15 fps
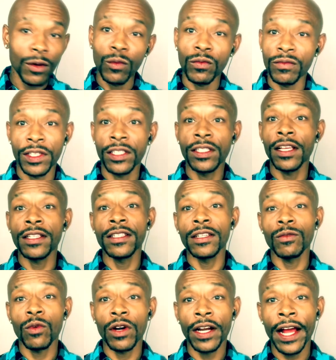This just
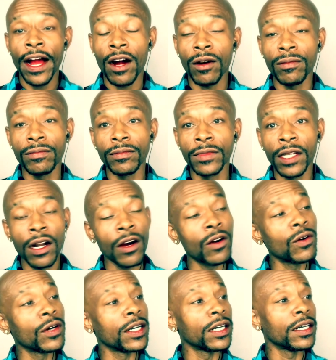didn't work out. You
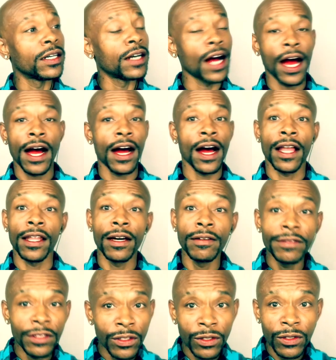know, I
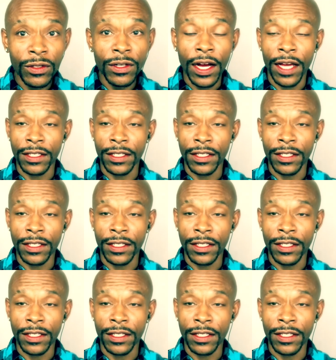love you you.